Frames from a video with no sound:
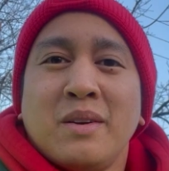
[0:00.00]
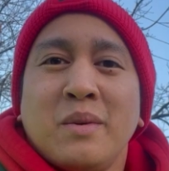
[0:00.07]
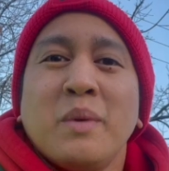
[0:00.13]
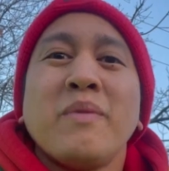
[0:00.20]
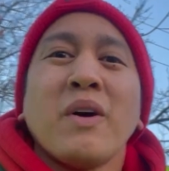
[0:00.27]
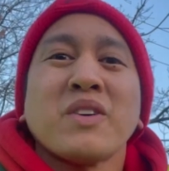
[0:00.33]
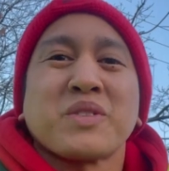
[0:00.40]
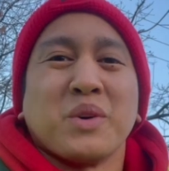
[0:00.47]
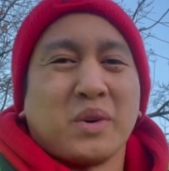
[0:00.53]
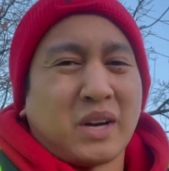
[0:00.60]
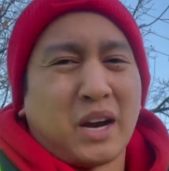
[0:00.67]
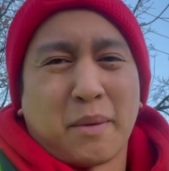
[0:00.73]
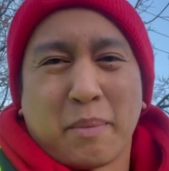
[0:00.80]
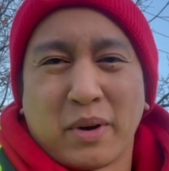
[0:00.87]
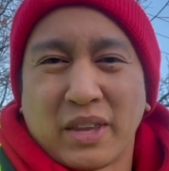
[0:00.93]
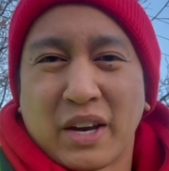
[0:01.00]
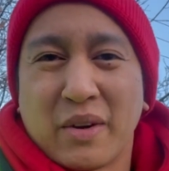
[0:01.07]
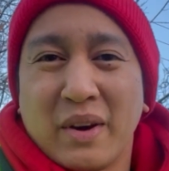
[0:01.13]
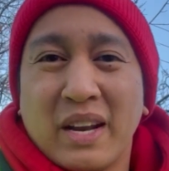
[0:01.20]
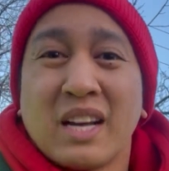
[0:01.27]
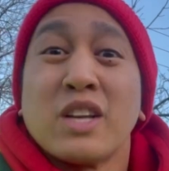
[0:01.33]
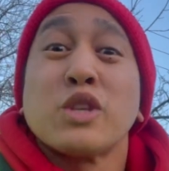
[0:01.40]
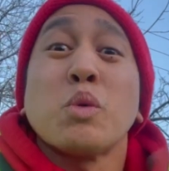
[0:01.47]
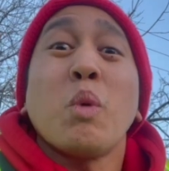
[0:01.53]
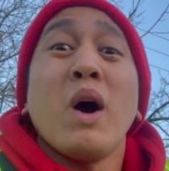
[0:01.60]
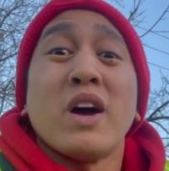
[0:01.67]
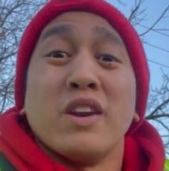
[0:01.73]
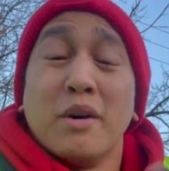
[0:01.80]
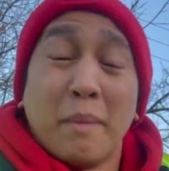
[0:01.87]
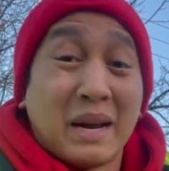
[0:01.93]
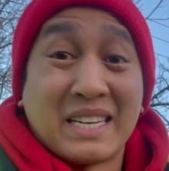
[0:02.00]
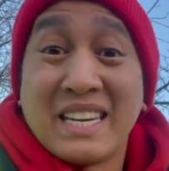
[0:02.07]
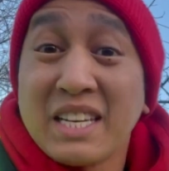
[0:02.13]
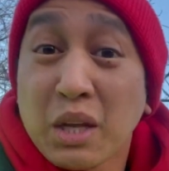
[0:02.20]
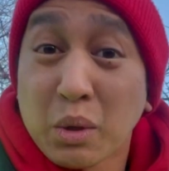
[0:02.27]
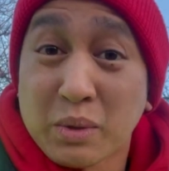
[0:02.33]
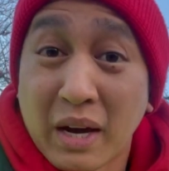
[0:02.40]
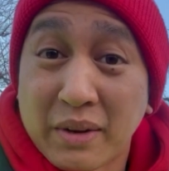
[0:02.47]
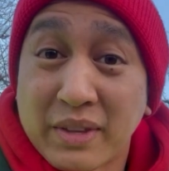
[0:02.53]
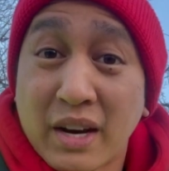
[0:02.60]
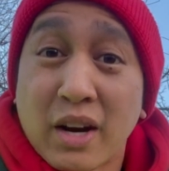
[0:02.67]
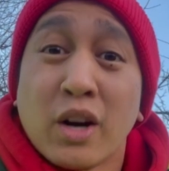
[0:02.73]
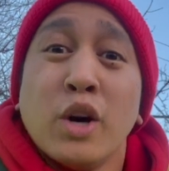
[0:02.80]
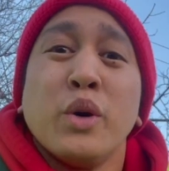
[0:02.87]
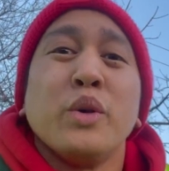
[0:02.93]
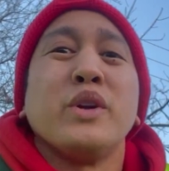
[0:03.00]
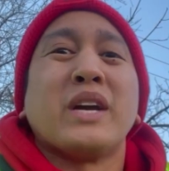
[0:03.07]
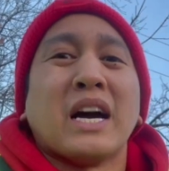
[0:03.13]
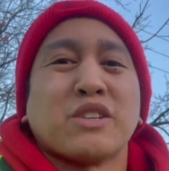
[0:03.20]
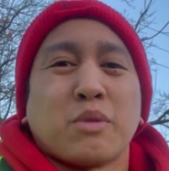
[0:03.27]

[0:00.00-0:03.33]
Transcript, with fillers: We've also got a birthday greeting to one of my Titos out there who you guys